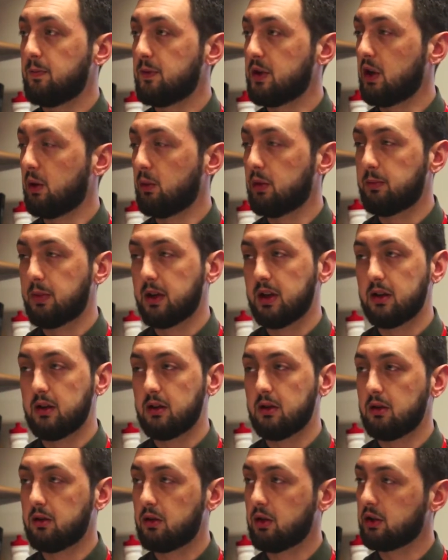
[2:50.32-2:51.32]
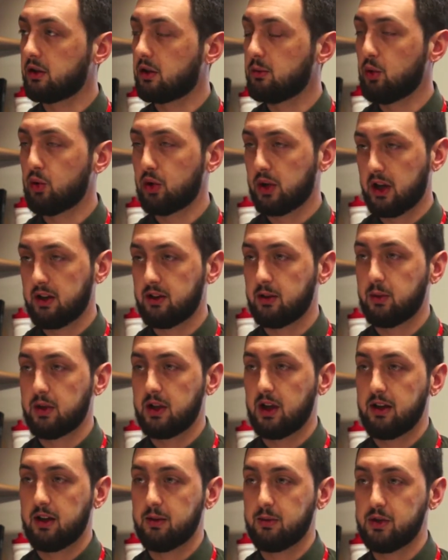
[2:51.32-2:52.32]
we'd been doing some organising with
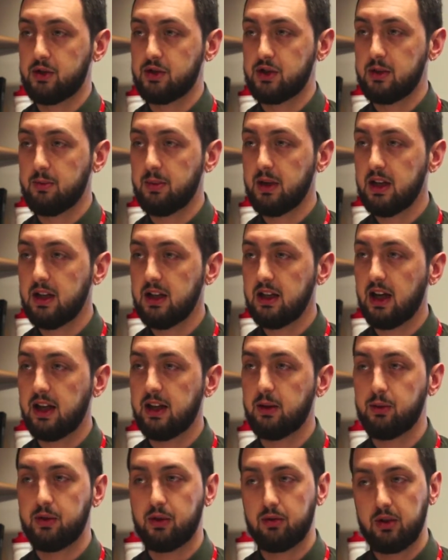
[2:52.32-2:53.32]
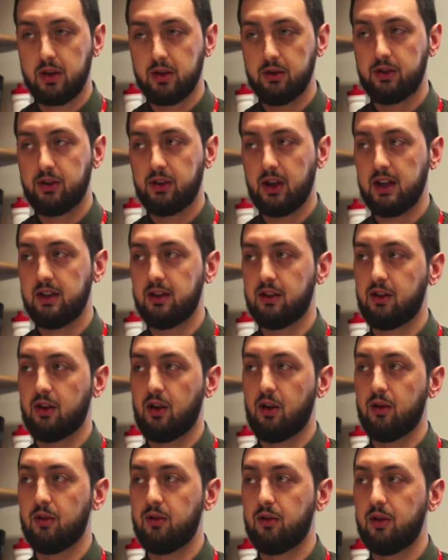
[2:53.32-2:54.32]
the IWGB, and there was a real sense
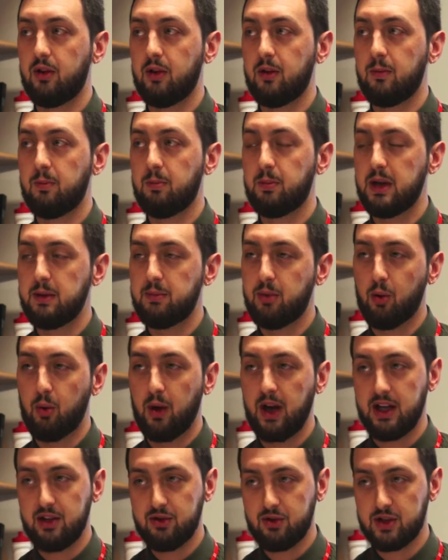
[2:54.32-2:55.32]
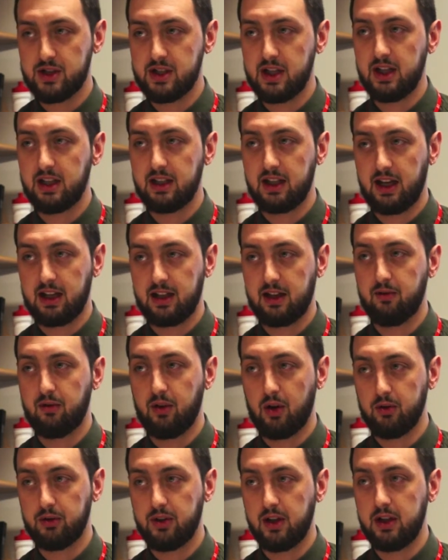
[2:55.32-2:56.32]
of people were interested in getting
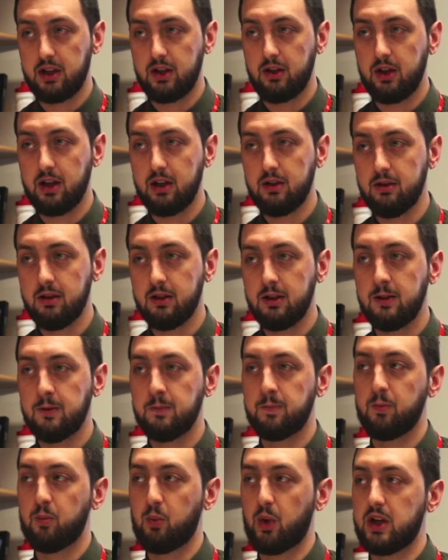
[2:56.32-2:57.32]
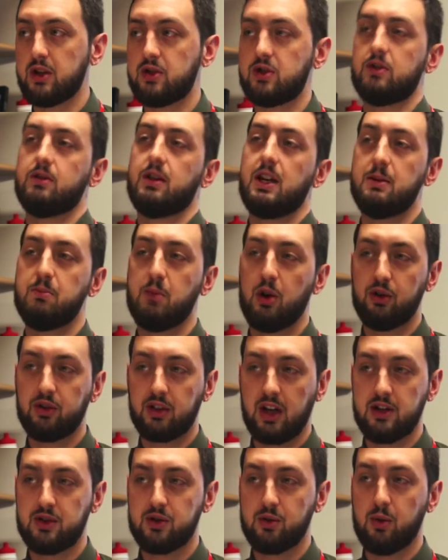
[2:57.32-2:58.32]
involved in the union, which in
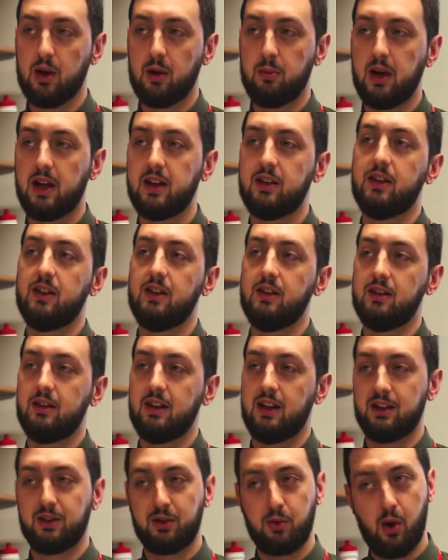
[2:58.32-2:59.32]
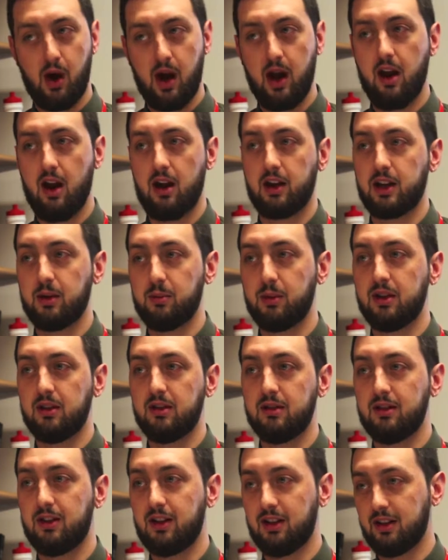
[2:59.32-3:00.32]
most casual workplaces, it's quite an argument
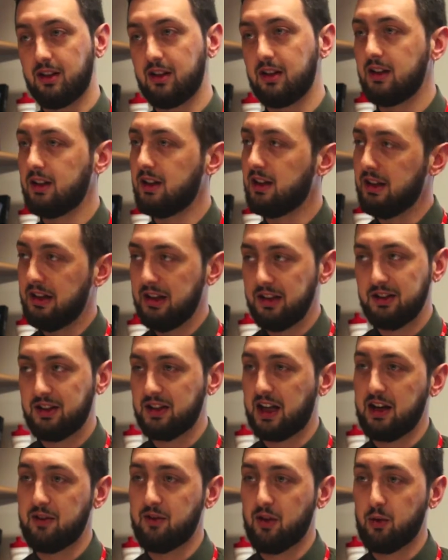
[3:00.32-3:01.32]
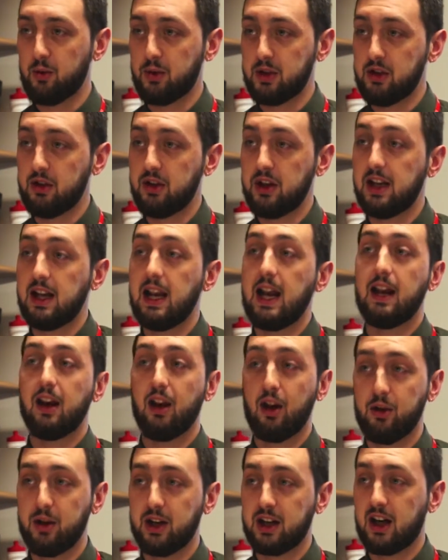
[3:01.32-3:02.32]
to get involved with the union, let
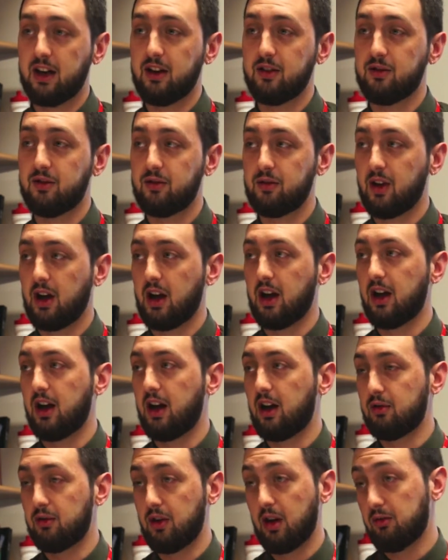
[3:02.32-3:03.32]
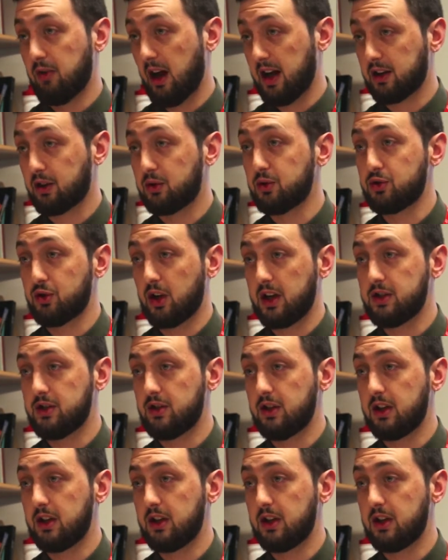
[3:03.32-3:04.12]
alone a kind of a radical trade